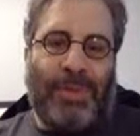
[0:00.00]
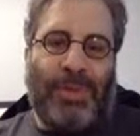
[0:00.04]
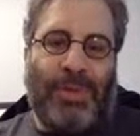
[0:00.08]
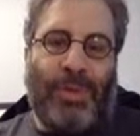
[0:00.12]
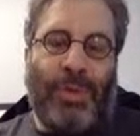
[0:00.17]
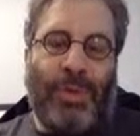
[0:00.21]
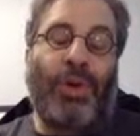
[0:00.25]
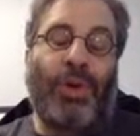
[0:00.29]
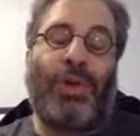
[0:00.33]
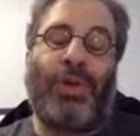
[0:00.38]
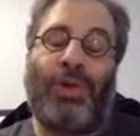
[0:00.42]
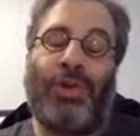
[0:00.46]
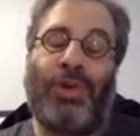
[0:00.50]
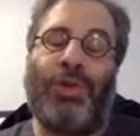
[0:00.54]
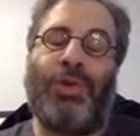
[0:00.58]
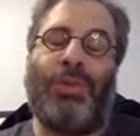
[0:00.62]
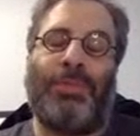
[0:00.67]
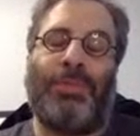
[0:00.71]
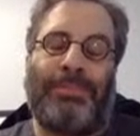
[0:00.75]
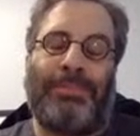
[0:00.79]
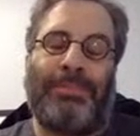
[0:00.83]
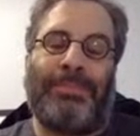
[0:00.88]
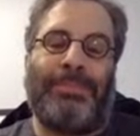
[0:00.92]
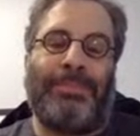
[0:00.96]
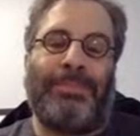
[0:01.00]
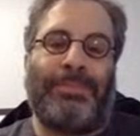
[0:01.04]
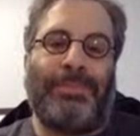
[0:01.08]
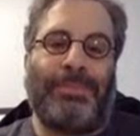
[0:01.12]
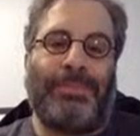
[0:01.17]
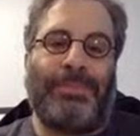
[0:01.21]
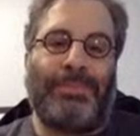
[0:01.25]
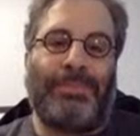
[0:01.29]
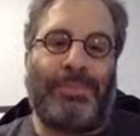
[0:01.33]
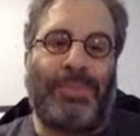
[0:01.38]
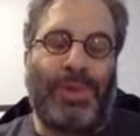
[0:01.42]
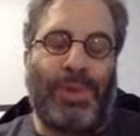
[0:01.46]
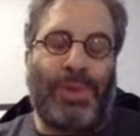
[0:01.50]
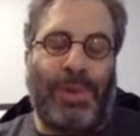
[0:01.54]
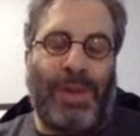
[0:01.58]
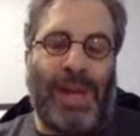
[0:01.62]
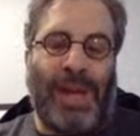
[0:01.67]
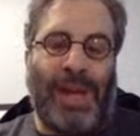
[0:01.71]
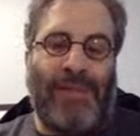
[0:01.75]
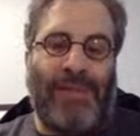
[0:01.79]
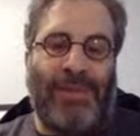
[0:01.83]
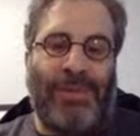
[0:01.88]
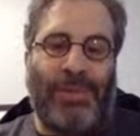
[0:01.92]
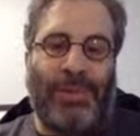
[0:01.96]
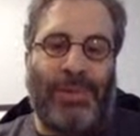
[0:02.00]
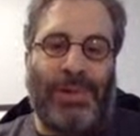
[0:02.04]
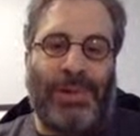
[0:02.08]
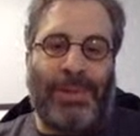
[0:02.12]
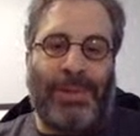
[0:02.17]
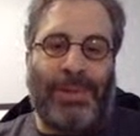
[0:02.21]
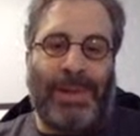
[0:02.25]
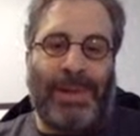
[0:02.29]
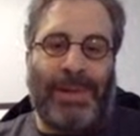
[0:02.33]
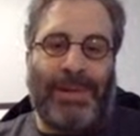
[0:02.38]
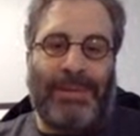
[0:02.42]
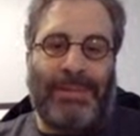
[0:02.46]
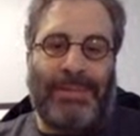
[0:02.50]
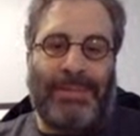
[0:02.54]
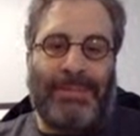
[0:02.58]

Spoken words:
Or whom do we have to worry about?